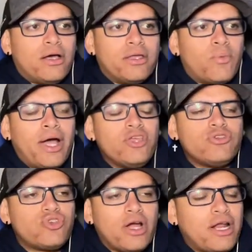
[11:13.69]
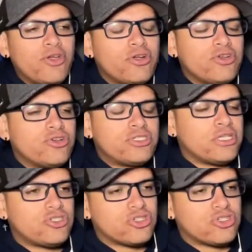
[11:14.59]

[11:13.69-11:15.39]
why are you trying out your your sister's